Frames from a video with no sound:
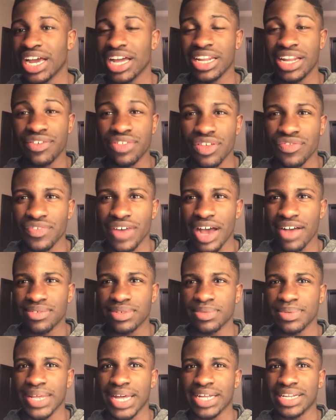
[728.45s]
I love the vibes
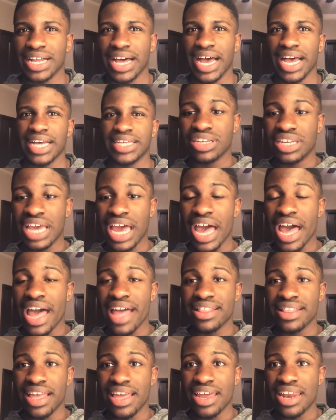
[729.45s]
of that class. Yeah,
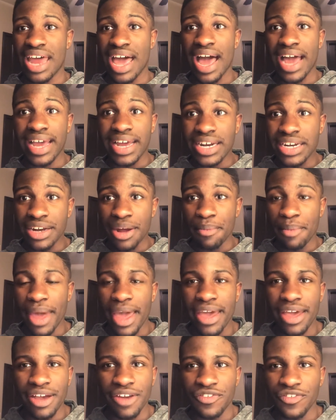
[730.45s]
and then I ended up
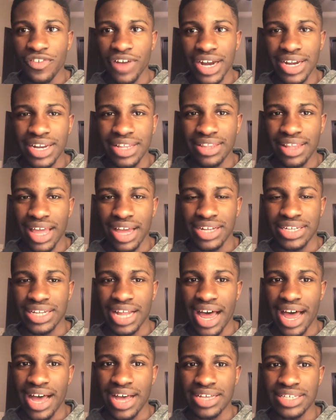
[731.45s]
making a friend in that
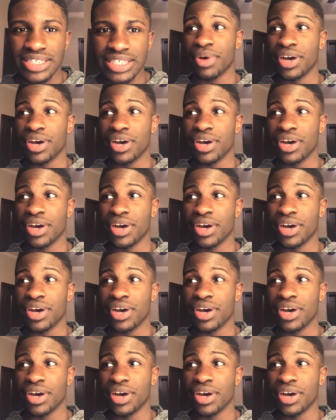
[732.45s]
class.